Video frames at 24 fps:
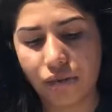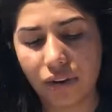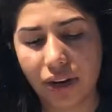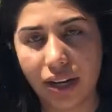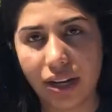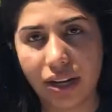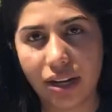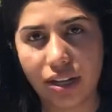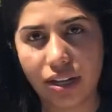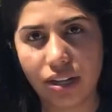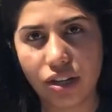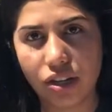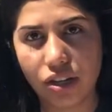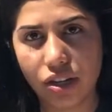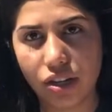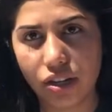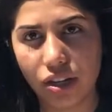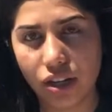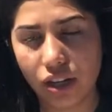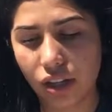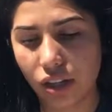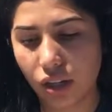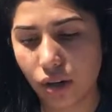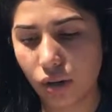and is
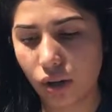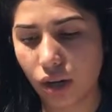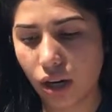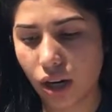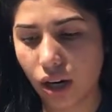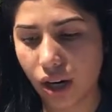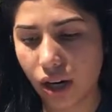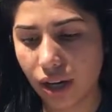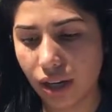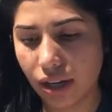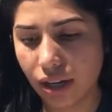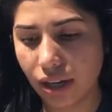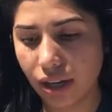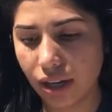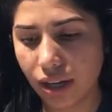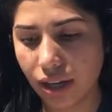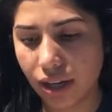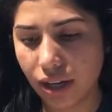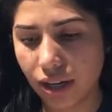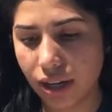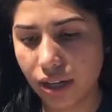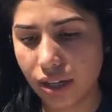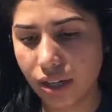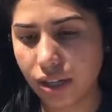just a little hard
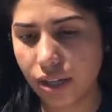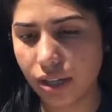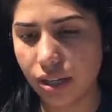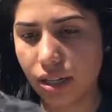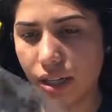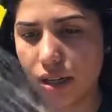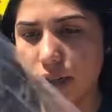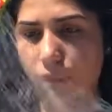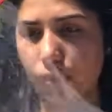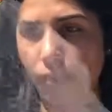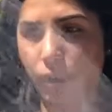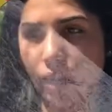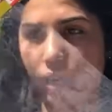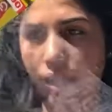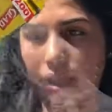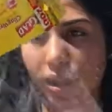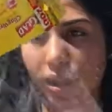to deal with.